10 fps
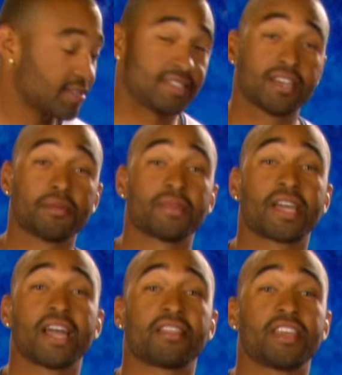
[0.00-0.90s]
Tell them the
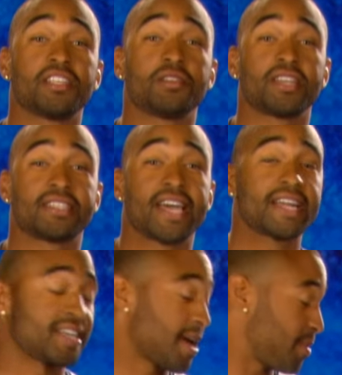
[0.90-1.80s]
kind of things you can
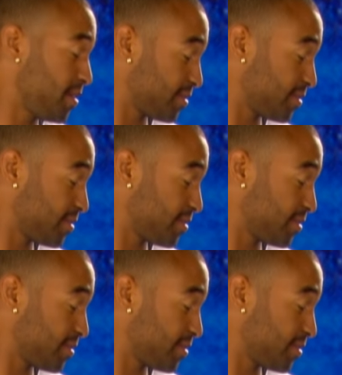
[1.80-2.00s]
attach, Abby.